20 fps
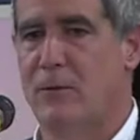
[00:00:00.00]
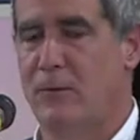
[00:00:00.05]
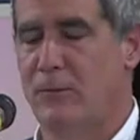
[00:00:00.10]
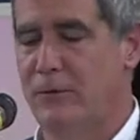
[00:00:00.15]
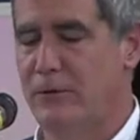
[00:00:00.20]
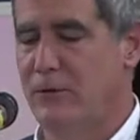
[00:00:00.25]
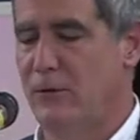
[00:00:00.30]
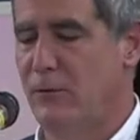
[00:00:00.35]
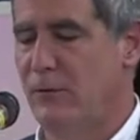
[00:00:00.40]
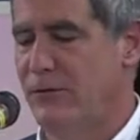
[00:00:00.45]
I won't
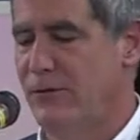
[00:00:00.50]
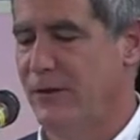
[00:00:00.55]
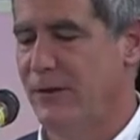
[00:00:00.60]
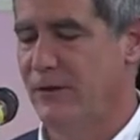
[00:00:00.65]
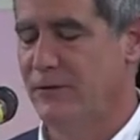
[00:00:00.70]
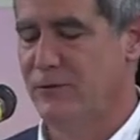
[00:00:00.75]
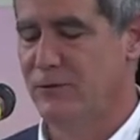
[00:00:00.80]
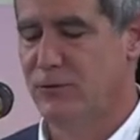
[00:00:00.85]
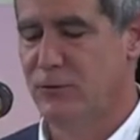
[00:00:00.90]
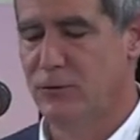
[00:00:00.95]
read the whole thing
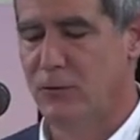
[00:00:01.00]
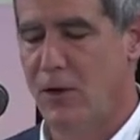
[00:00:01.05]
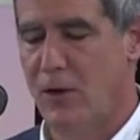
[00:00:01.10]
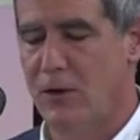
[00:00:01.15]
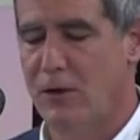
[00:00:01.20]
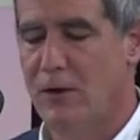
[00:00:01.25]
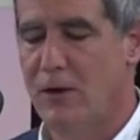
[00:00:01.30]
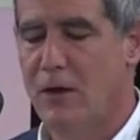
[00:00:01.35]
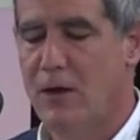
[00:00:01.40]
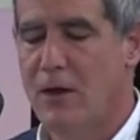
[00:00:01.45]
because it's too
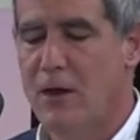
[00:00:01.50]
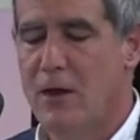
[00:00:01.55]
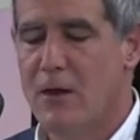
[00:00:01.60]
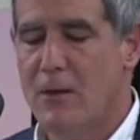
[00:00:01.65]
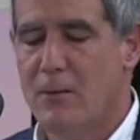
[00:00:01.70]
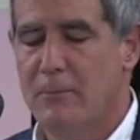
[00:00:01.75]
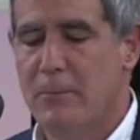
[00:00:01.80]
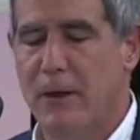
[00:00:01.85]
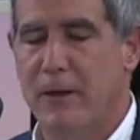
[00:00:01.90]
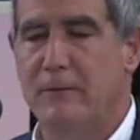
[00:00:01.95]
long.
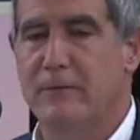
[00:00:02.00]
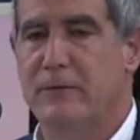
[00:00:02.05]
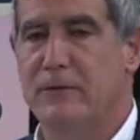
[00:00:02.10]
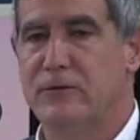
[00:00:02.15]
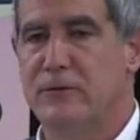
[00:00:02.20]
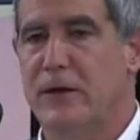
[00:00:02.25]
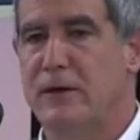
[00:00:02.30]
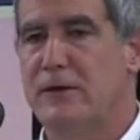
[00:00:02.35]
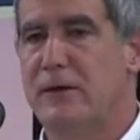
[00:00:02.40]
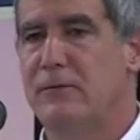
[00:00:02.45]
But
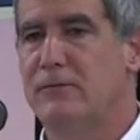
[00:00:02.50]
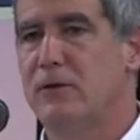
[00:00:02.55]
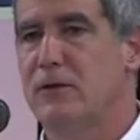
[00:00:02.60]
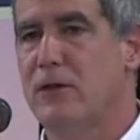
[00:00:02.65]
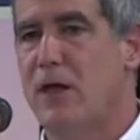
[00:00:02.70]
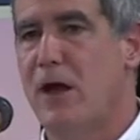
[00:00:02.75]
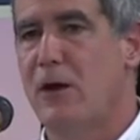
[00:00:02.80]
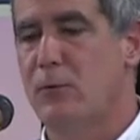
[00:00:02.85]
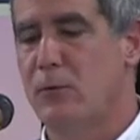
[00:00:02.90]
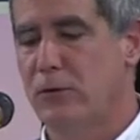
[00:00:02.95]
this idea of the
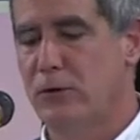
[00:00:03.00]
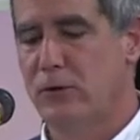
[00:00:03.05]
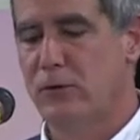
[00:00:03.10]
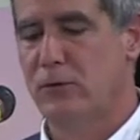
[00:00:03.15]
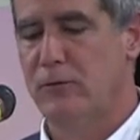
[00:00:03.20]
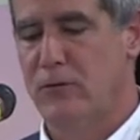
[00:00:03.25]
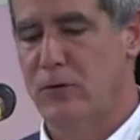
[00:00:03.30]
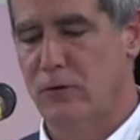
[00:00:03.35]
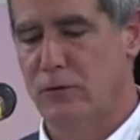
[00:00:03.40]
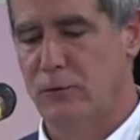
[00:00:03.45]
clockwork
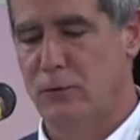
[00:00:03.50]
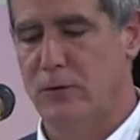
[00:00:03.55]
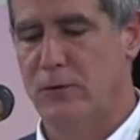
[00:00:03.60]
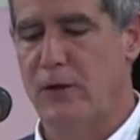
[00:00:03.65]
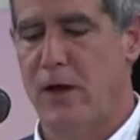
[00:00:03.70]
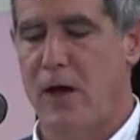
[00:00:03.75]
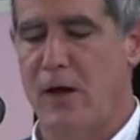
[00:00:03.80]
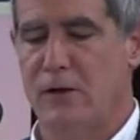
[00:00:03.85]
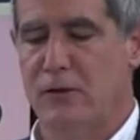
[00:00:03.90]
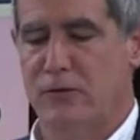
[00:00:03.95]
universe, where
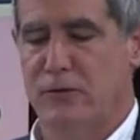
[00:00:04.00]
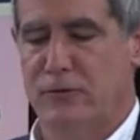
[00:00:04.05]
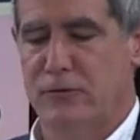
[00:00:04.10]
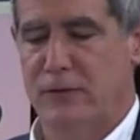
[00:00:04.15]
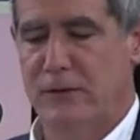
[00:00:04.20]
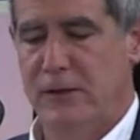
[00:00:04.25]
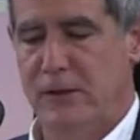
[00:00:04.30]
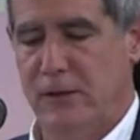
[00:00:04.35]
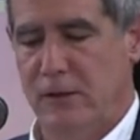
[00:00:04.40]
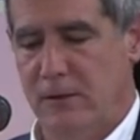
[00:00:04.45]
God is
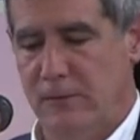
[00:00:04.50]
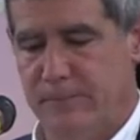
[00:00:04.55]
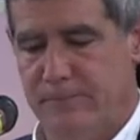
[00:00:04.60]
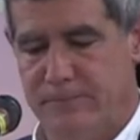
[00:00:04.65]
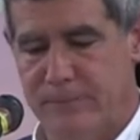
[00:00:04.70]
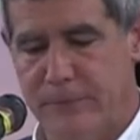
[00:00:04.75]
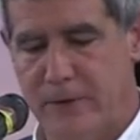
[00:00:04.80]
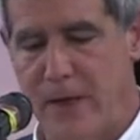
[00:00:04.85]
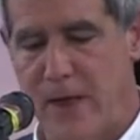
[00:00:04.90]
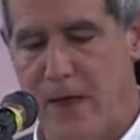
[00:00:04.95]
seen
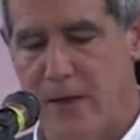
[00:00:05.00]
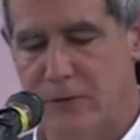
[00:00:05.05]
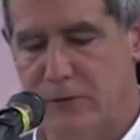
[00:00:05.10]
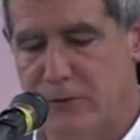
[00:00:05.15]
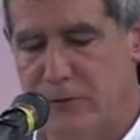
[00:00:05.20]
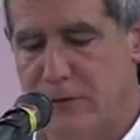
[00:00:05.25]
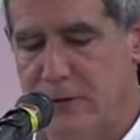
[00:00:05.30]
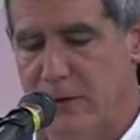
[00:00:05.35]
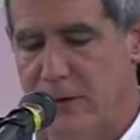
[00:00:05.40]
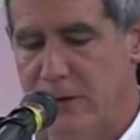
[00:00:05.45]

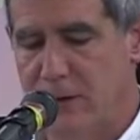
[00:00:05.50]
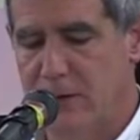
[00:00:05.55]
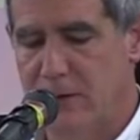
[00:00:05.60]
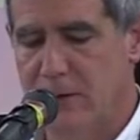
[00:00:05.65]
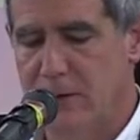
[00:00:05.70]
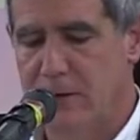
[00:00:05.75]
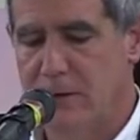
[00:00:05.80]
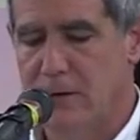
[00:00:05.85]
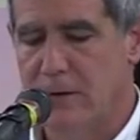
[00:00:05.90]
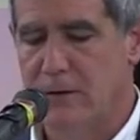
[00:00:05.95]
as
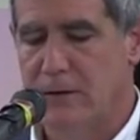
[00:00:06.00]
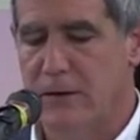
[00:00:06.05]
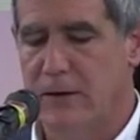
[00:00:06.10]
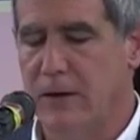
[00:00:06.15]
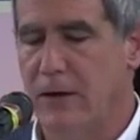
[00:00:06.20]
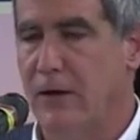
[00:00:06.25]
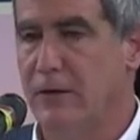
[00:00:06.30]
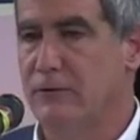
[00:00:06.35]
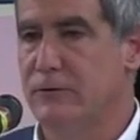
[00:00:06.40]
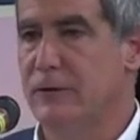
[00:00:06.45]
the,
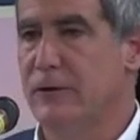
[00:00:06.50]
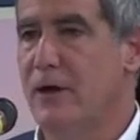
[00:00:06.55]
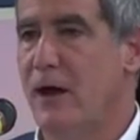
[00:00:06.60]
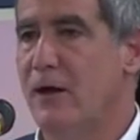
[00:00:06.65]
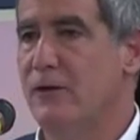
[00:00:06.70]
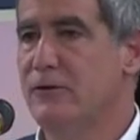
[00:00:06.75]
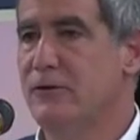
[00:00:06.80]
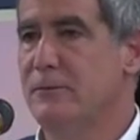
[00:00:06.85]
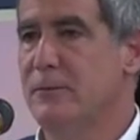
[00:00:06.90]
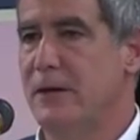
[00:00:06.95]
uh, as the
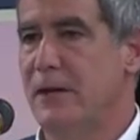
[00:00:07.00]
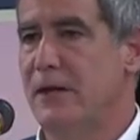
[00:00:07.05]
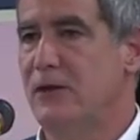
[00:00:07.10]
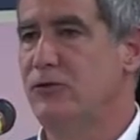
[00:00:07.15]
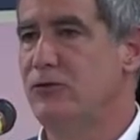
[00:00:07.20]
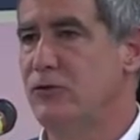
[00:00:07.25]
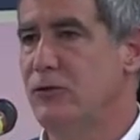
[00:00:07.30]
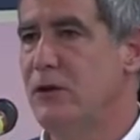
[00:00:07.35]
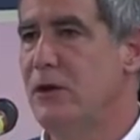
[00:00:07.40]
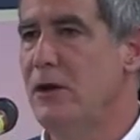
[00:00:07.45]
consummate
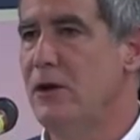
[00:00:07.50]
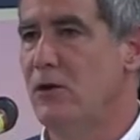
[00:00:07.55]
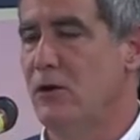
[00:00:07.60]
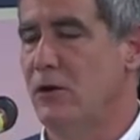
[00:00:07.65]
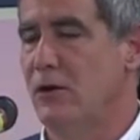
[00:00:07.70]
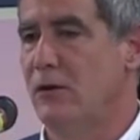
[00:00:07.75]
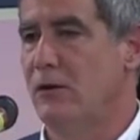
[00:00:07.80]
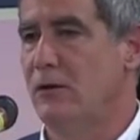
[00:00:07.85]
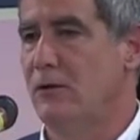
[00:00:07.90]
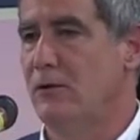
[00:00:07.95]

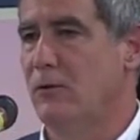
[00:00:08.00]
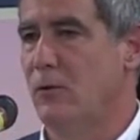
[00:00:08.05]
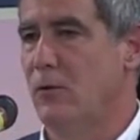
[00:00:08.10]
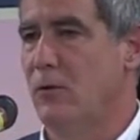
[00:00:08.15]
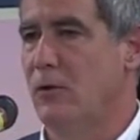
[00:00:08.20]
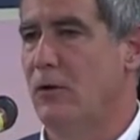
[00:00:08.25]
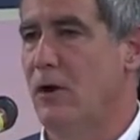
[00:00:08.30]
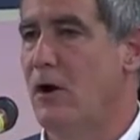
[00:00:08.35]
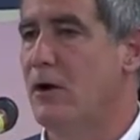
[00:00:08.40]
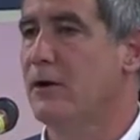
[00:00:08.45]
engineer
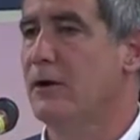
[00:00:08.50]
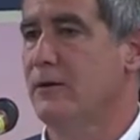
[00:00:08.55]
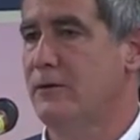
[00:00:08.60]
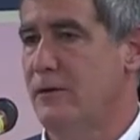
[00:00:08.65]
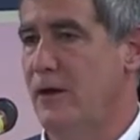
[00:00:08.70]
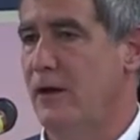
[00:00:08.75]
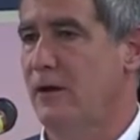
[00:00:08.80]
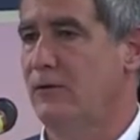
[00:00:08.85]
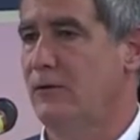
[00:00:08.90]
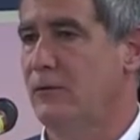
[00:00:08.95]
or
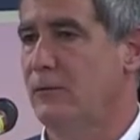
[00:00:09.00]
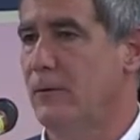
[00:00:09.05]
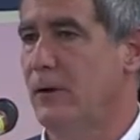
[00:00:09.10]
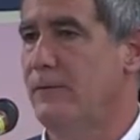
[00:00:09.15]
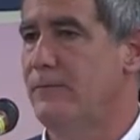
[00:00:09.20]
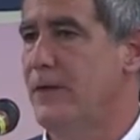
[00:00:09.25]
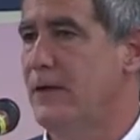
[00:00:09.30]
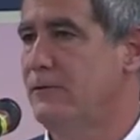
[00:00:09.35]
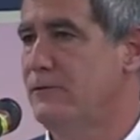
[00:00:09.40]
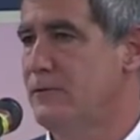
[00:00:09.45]
architect,
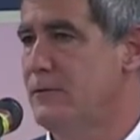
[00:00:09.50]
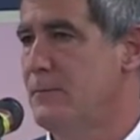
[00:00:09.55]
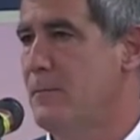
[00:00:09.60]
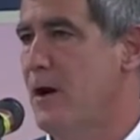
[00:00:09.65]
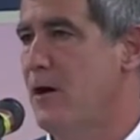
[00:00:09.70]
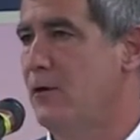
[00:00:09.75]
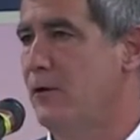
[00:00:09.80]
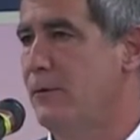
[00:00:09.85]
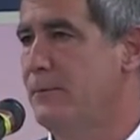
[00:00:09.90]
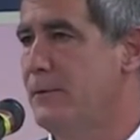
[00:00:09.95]
right? That's the
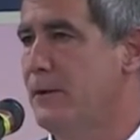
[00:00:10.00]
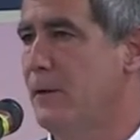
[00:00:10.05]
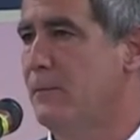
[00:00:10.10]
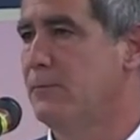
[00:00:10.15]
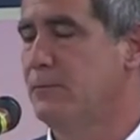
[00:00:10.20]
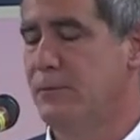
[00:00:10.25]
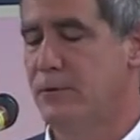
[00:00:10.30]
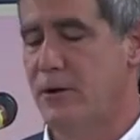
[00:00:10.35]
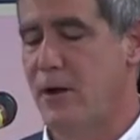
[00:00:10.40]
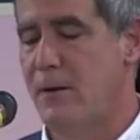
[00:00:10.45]
model that becomes
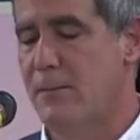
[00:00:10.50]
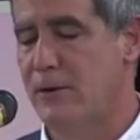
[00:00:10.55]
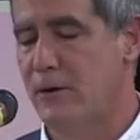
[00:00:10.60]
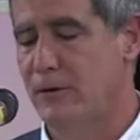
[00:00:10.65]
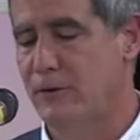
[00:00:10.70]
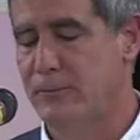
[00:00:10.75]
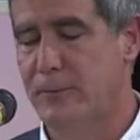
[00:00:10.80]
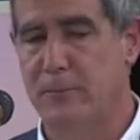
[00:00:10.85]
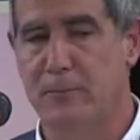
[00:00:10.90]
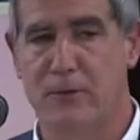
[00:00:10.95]
predominant
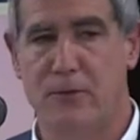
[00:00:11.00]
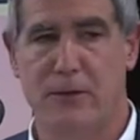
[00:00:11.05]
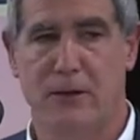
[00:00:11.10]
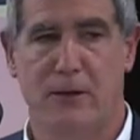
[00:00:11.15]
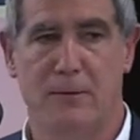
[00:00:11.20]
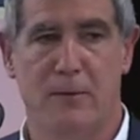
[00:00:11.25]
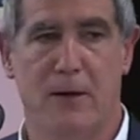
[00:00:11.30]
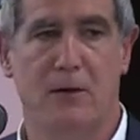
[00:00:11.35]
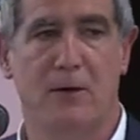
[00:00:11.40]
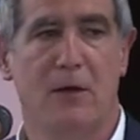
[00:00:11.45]
as people think
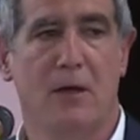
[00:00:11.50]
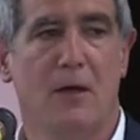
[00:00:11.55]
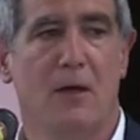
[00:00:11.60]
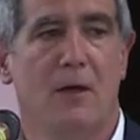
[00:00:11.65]
about